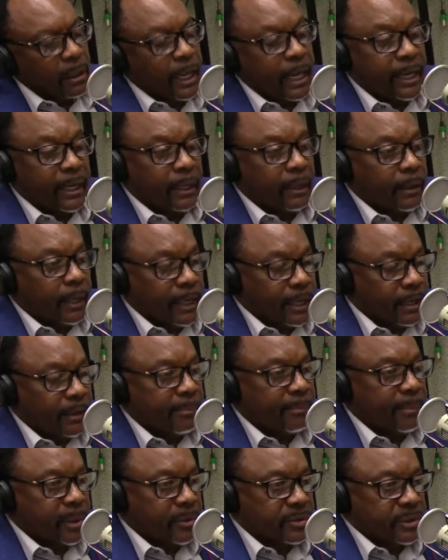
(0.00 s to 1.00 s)
And
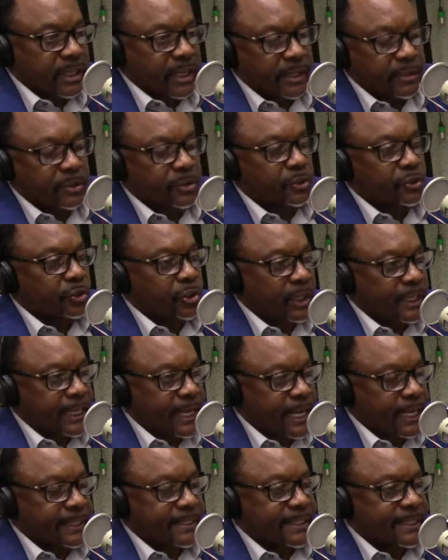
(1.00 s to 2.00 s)
in most cases, you're not.